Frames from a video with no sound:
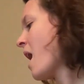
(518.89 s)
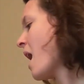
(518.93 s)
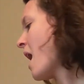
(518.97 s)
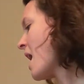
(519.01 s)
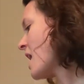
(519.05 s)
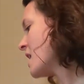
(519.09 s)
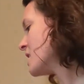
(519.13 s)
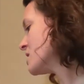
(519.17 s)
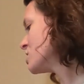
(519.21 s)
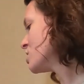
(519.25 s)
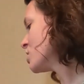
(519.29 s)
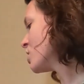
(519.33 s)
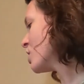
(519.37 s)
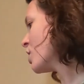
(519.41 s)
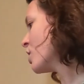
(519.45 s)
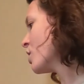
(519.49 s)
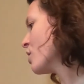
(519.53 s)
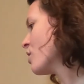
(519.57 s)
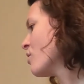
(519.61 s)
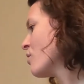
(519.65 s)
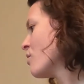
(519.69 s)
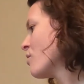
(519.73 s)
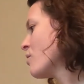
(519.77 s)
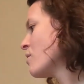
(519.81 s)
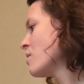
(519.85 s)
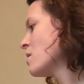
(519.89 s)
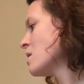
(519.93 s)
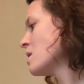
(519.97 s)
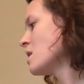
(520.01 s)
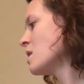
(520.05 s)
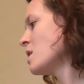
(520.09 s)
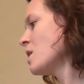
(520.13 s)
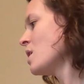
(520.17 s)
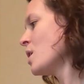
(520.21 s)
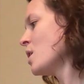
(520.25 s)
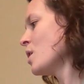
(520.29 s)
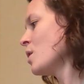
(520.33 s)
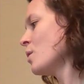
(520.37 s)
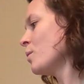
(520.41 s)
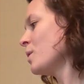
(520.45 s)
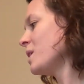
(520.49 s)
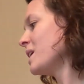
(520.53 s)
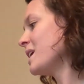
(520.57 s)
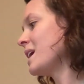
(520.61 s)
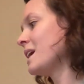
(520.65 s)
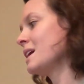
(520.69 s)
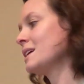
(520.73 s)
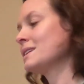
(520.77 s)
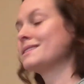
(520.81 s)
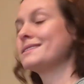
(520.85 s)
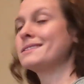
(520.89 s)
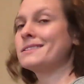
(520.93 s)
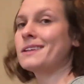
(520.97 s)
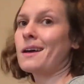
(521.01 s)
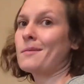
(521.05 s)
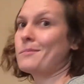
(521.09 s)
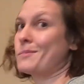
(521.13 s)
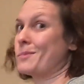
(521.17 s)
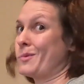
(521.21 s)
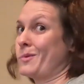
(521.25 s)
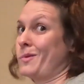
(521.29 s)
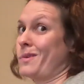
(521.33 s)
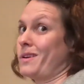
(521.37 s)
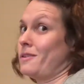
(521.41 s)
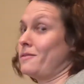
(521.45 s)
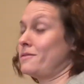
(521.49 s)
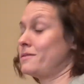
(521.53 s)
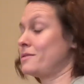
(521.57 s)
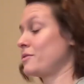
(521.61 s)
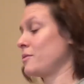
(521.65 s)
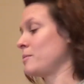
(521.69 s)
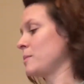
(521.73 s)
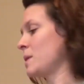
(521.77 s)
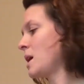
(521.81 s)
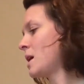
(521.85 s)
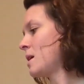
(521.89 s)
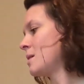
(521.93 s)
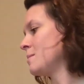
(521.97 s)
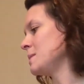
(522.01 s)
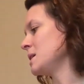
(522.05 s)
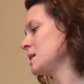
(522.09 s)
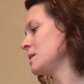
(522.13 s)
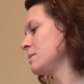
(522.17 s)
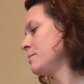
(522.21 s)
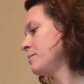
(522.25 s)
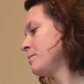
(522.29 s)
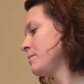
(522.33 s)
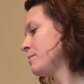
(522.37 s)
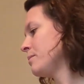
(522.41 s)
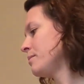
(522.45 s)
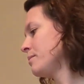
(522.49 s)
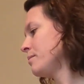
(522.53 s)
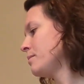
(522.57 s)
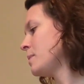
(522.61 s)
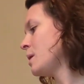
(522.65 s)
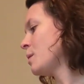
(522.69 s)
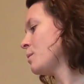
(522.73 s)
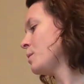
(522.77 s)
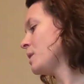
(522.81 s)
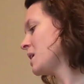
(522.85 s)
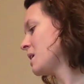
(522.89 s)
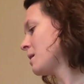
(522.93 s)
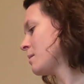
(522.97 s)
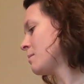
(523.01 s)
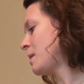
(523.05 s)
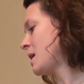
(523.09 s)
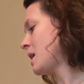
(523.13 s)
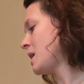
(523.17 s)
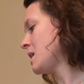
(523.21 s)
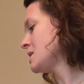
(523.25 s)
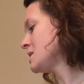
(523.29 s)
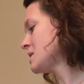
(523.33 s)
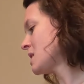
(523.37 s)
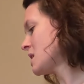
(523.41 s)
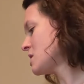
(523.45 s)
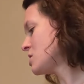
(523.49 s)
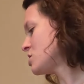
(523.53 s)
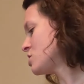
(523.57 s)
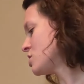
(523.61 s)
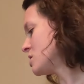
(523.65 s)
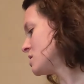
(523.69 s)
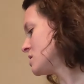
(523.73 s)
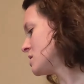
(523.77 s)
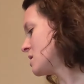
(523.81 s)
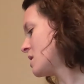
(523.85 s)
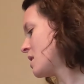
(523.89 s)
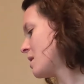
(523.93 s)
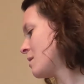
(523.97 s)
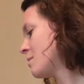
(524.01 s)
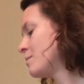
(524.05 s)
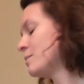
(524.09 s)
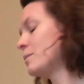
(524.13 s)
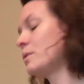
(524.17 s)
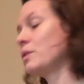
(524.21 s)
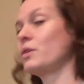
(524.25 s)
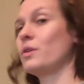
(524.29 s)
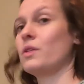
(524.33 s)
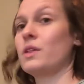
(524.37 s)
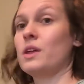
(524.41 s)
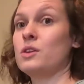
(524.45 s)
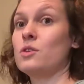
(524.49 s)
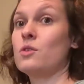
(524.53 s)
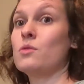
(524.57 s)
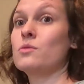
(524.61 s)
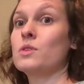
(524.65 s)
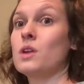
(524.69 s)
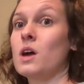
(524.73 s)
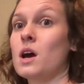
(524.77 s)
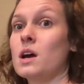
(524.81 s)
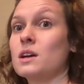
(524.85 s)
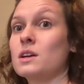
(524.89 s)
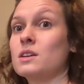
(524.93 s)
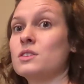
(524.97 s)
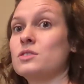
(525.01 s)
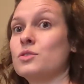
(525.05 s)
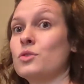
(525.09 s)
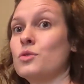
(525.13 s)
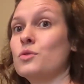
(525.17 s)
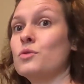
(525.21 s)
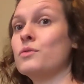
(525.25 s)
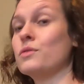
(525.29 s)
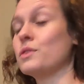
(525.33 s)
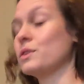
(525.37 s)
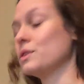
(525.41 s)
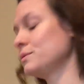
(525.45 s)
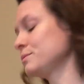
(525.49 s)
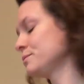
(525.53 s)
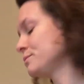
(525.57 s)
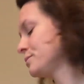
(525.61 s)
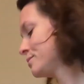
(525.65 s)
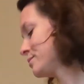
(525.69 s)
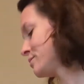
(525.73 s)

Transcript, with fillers: and go. We can't stop the waves from coming, but we can pay attention to them so they don't knock us over.